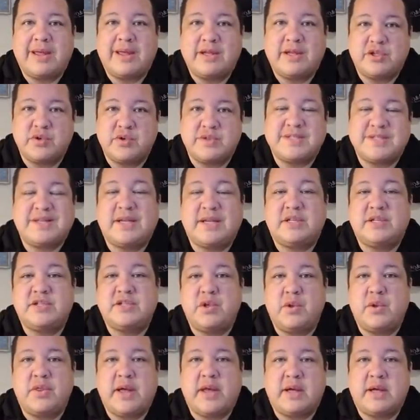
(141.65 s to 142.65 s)
interesting
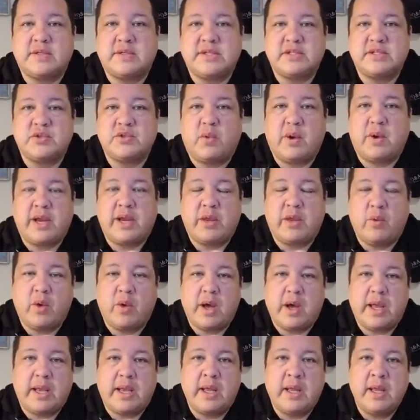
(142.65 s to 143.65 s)

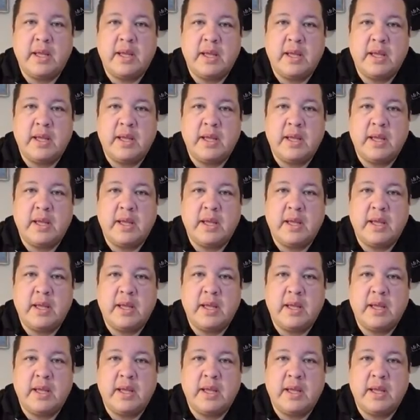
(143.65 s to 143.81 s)
2021